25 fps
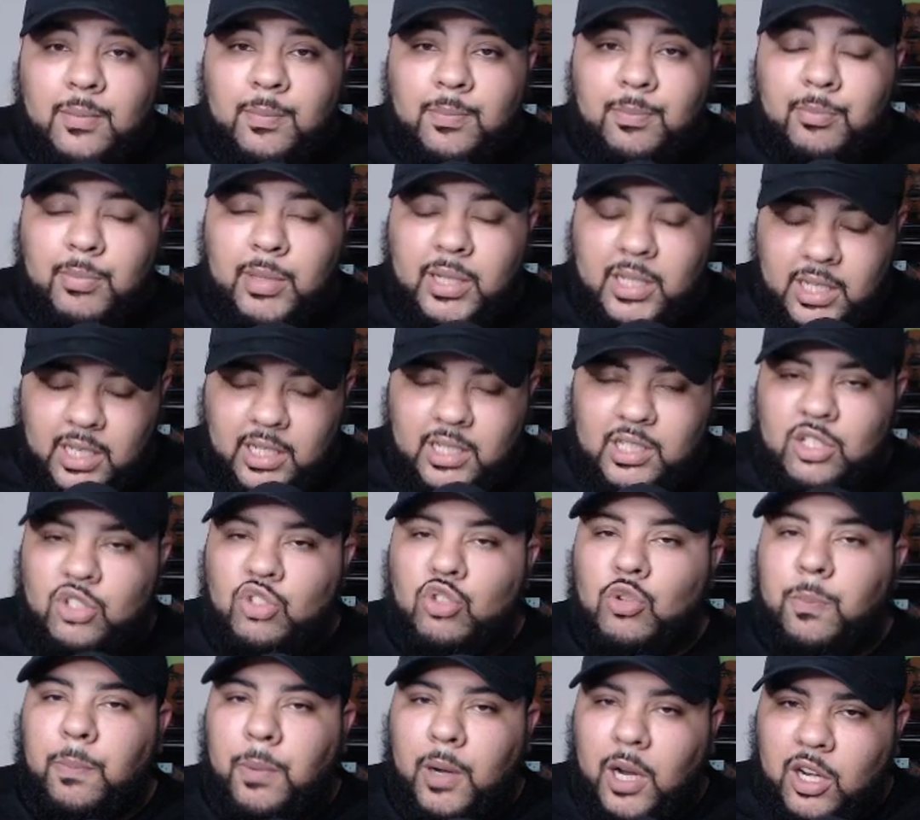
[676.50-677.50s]
because
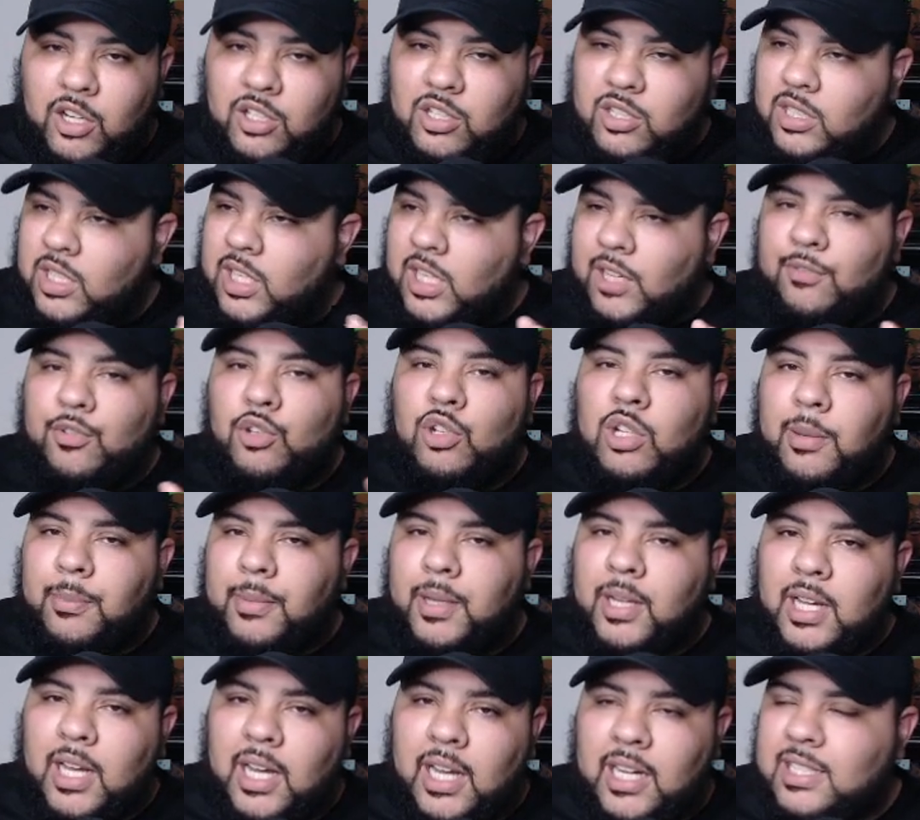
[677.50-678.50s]
you personally, if you come in
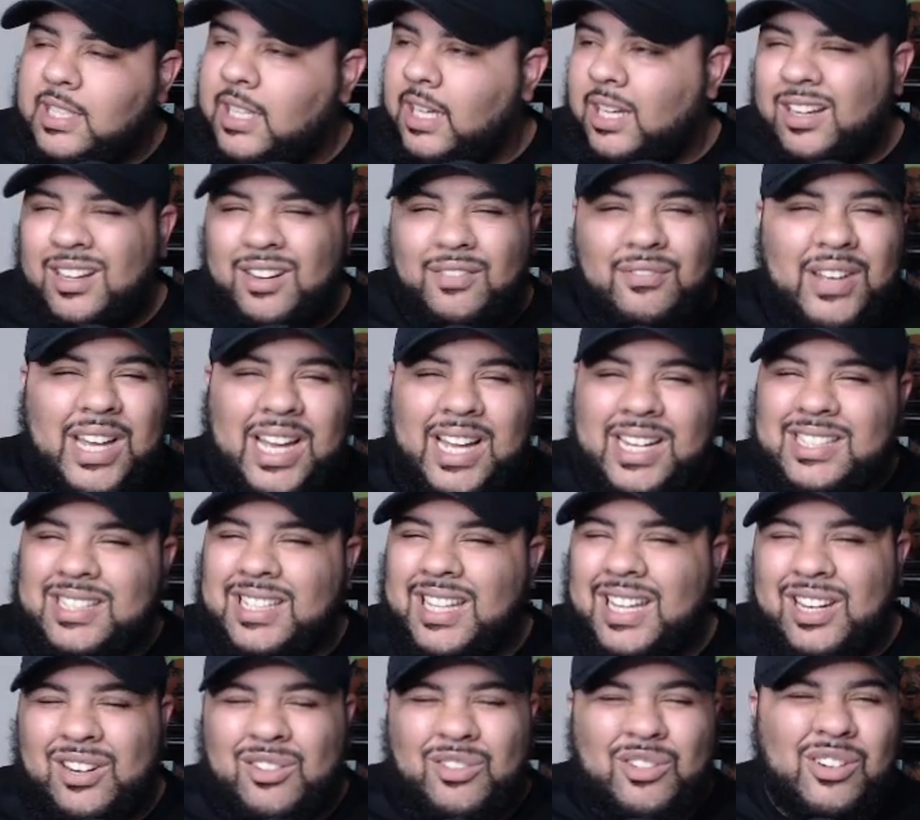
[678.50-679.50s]
contact
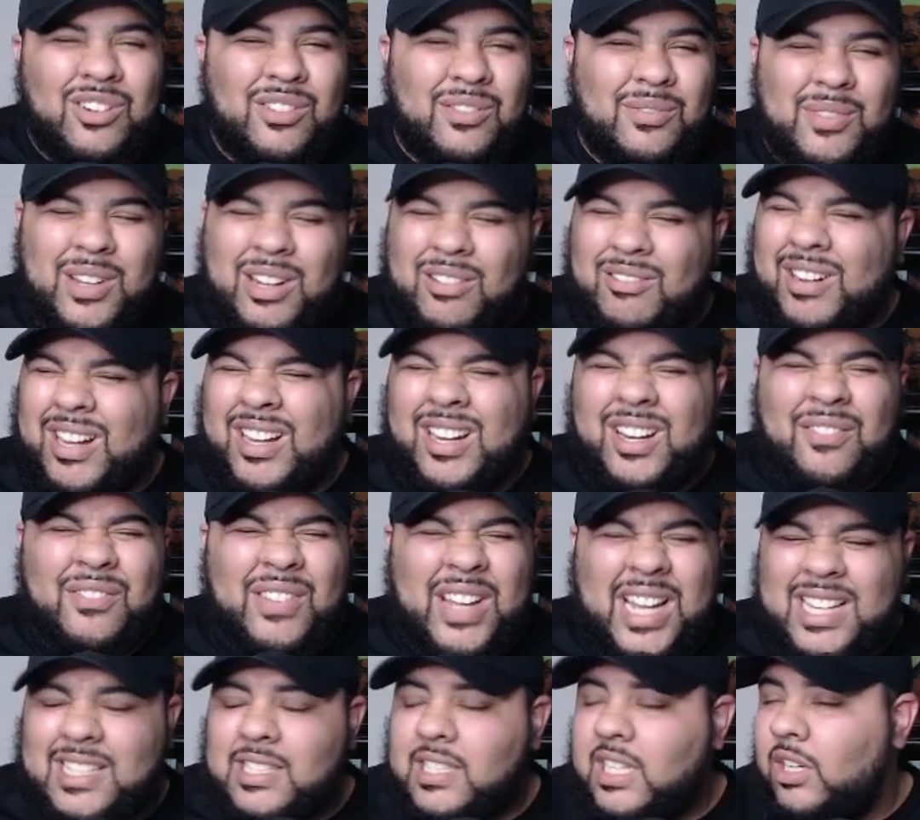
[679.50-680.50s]
unvaccinated or around a
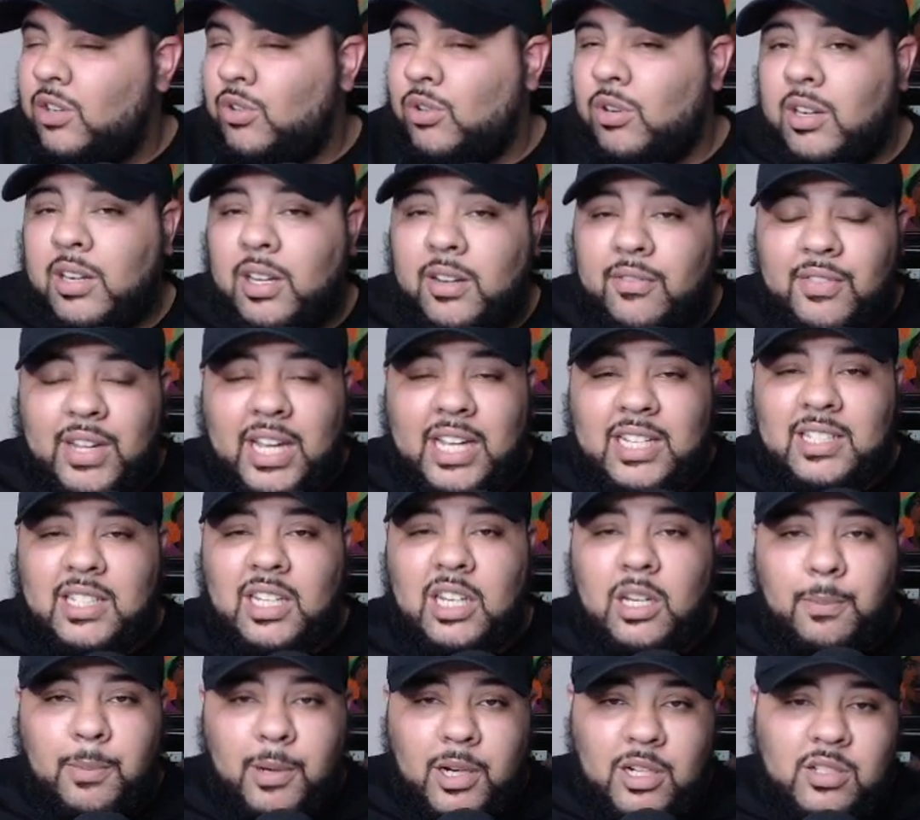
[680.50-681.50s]
vaccinated or an
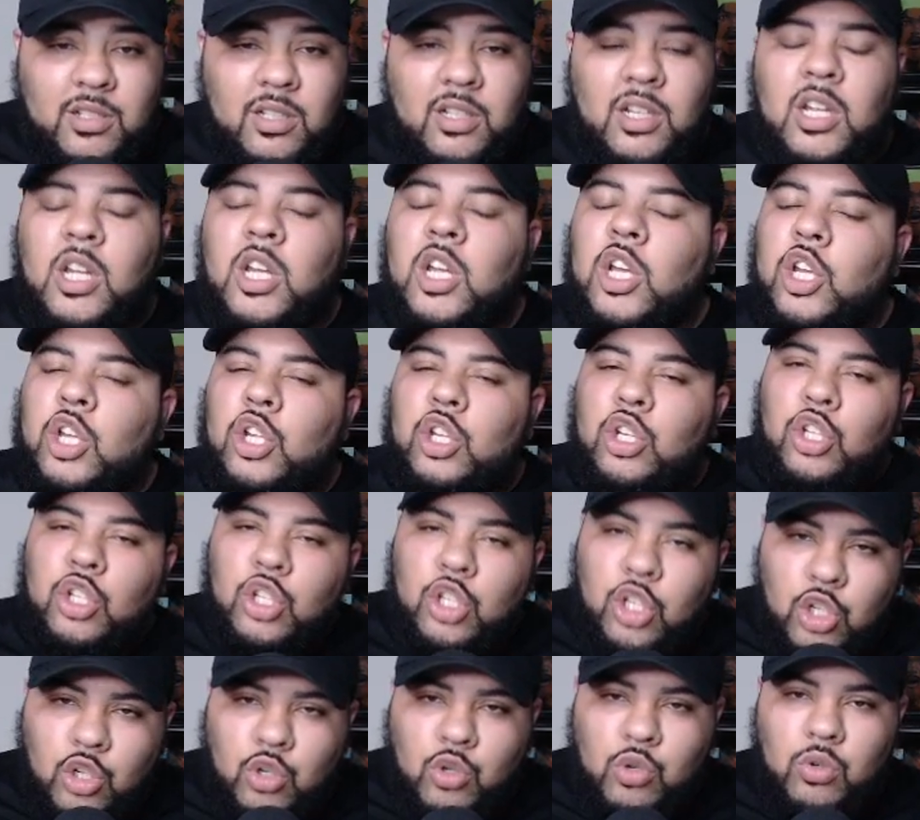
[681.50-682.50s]
unvaccinated person,
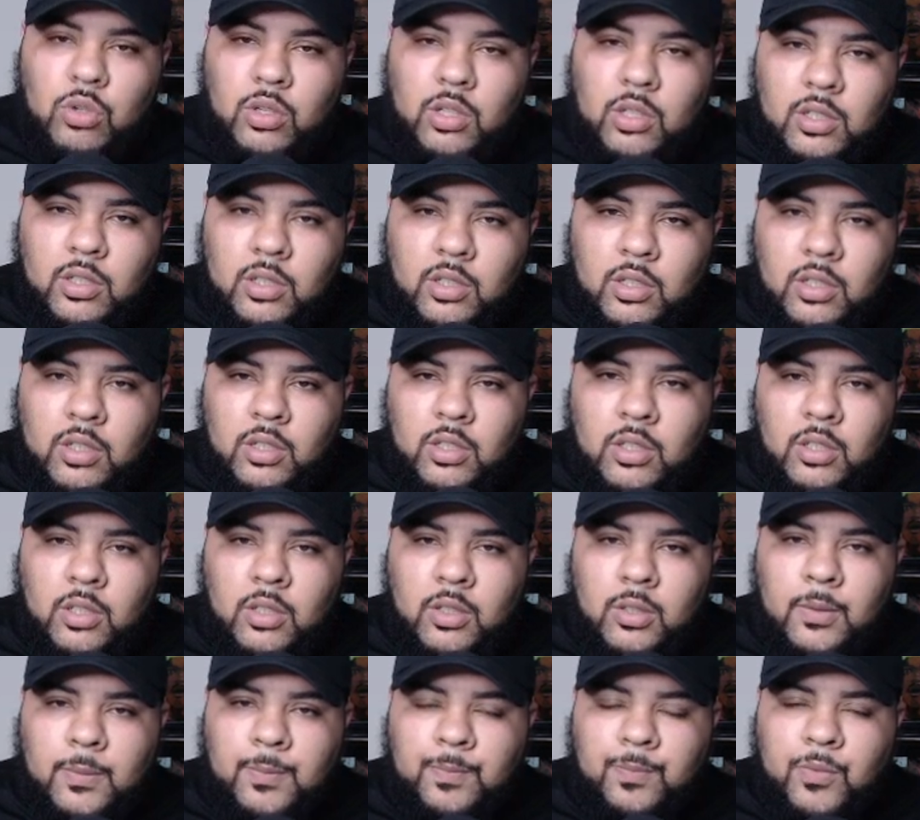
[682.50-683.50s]
you
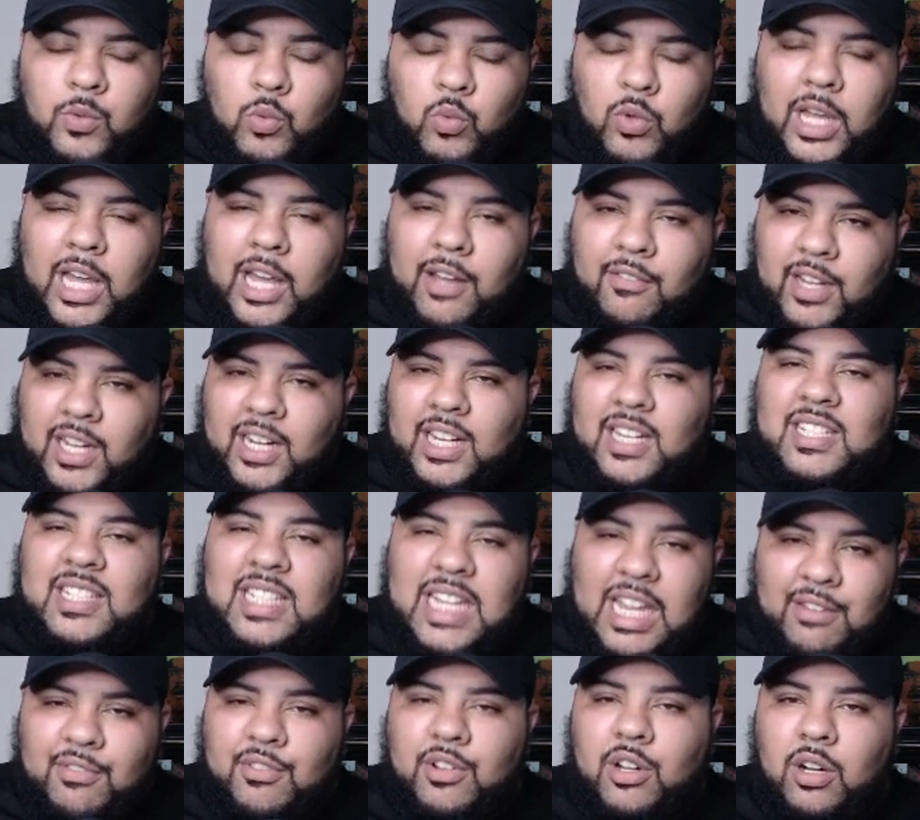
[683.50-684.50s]
will have like a
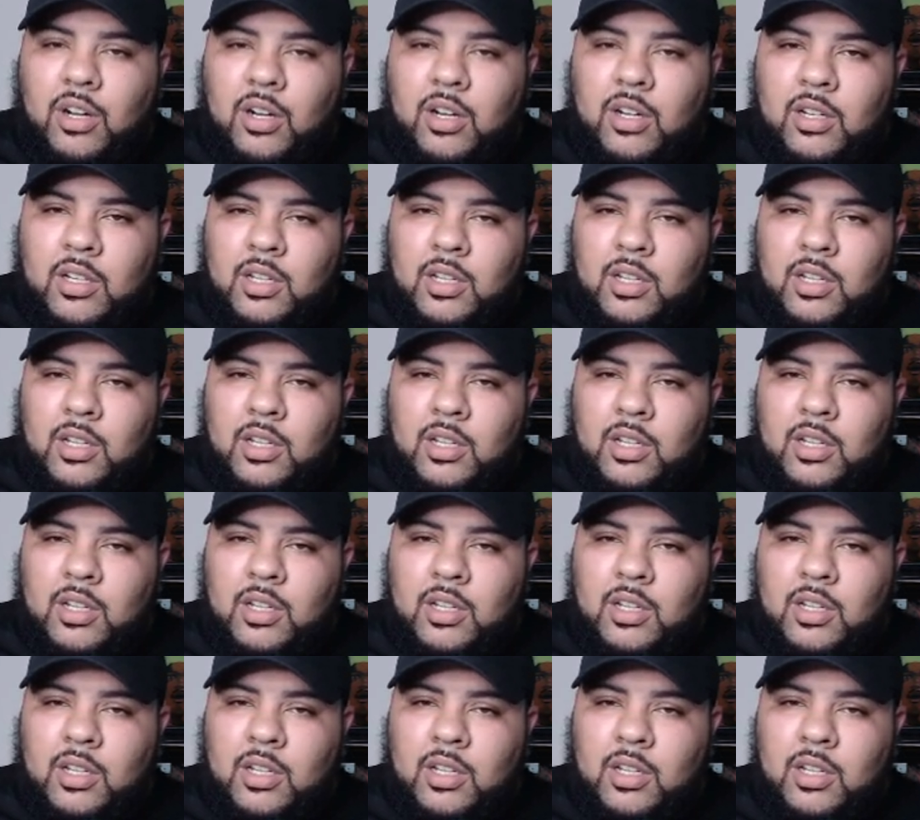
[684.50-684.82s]
safeguard.